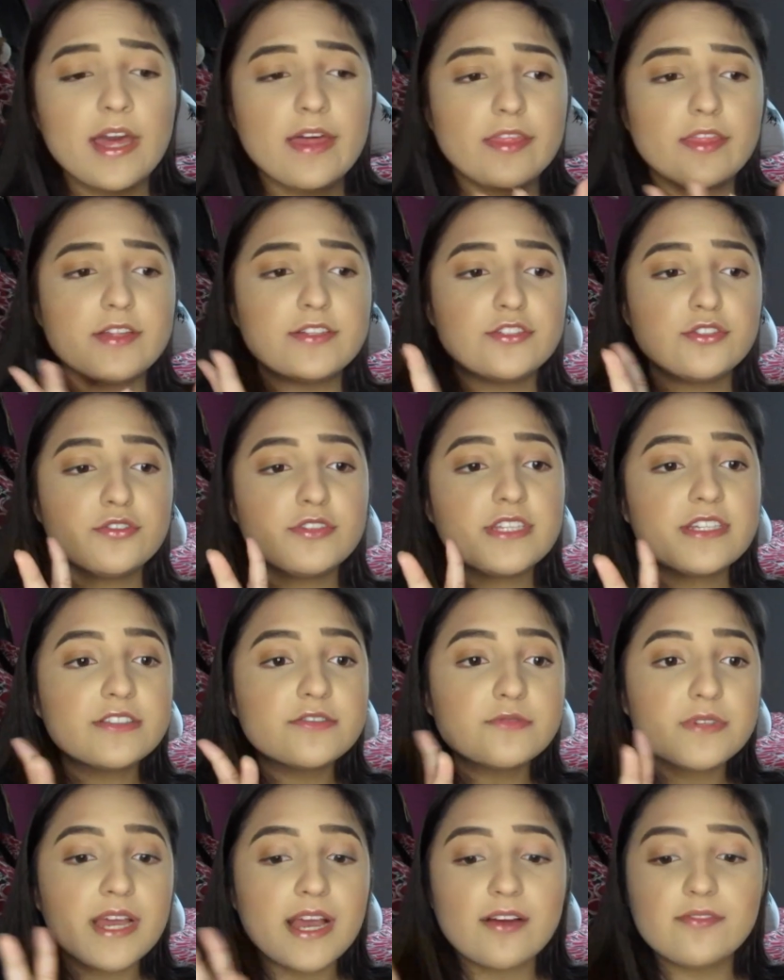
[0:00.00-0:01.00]
The two
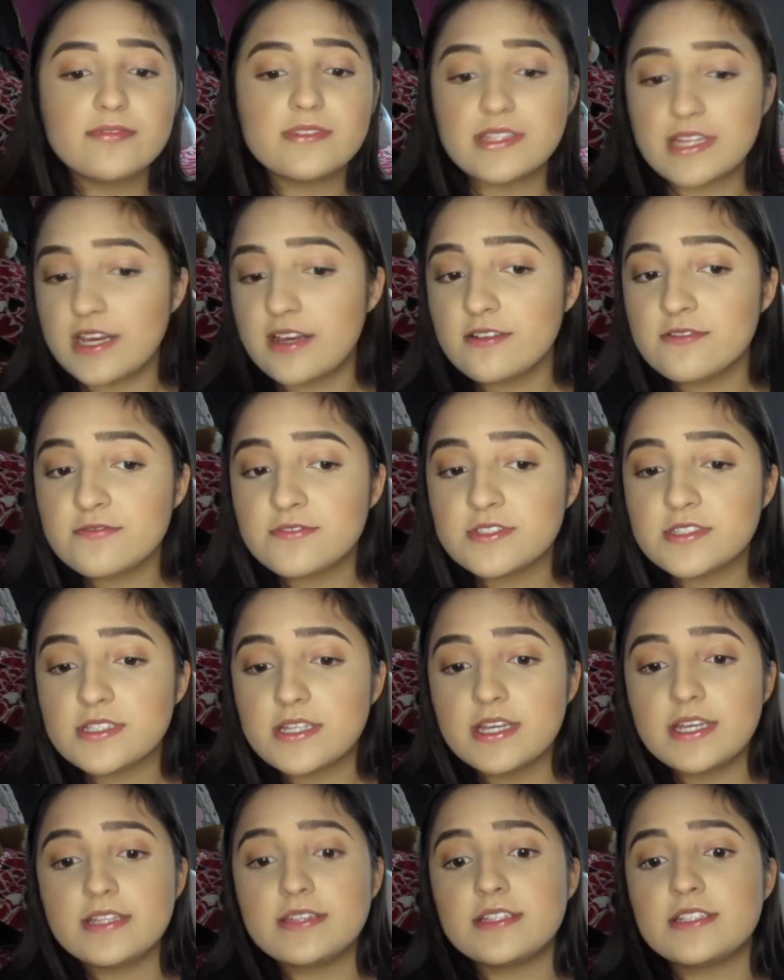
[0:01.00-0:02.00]
things we have left
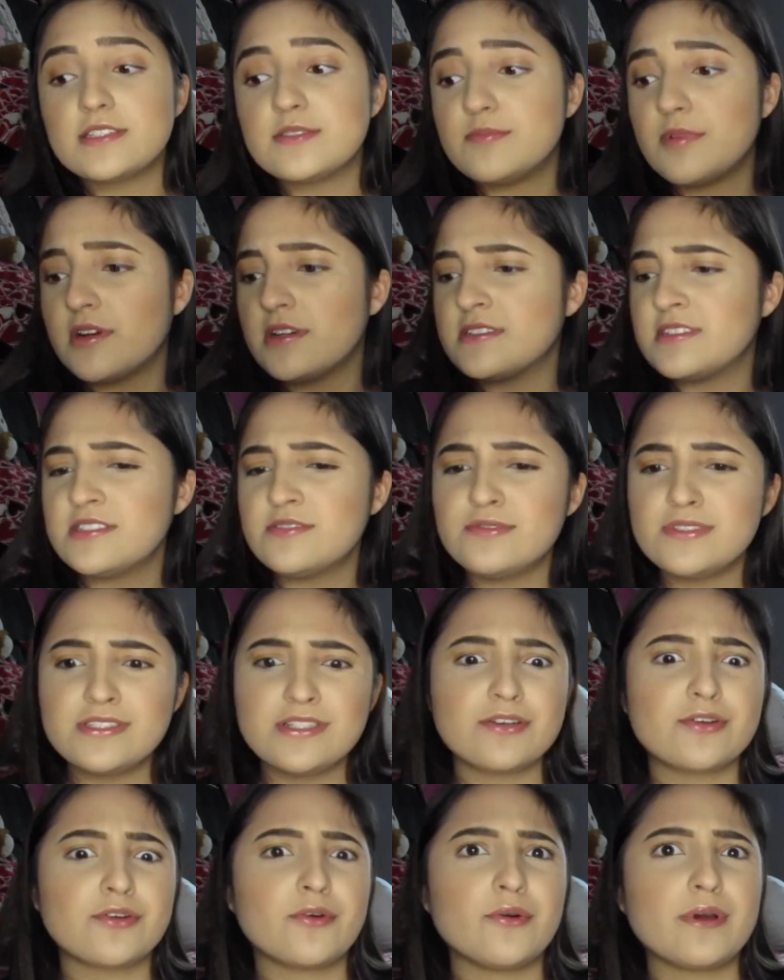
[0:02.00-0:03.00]
in this box. This was
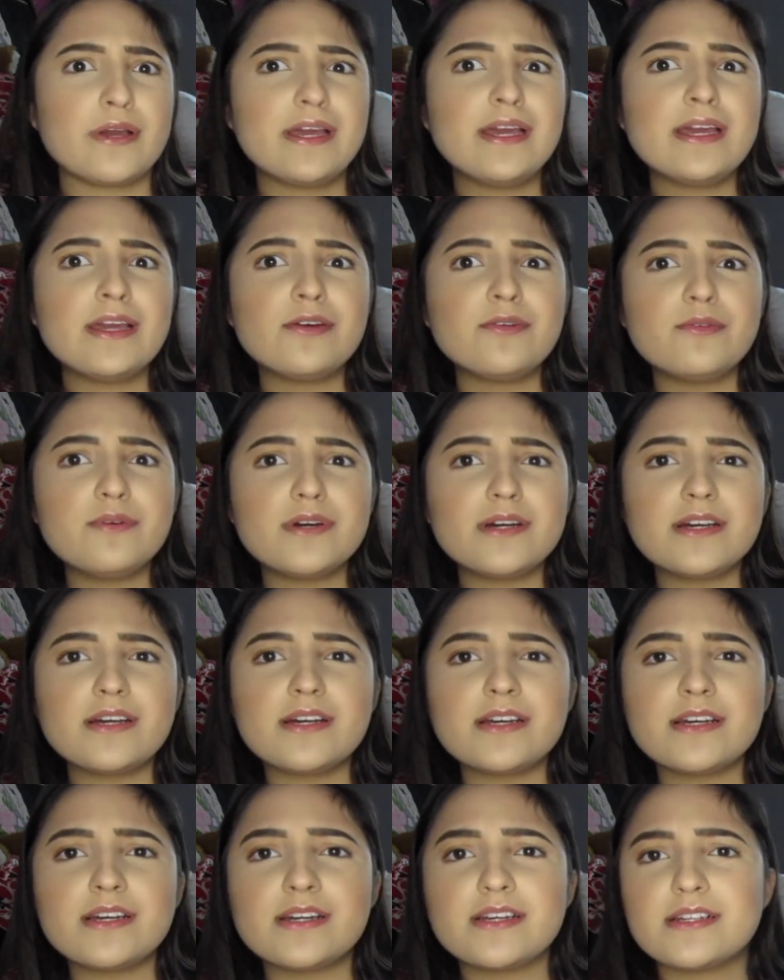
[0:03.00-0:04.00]
a quick
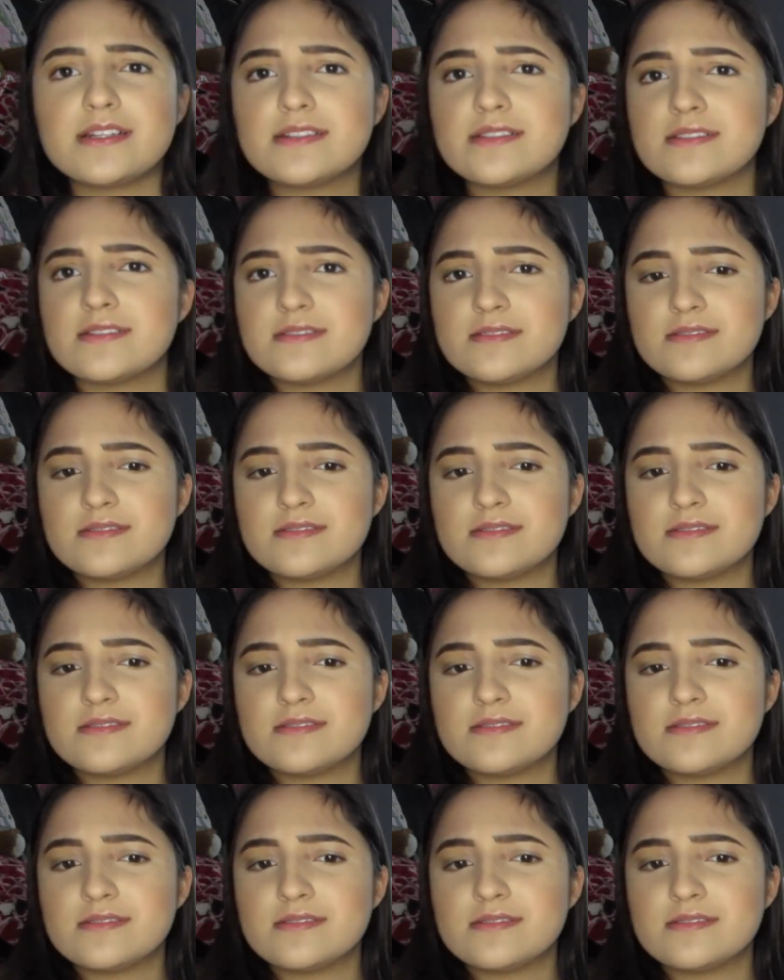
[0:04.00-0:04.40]
one.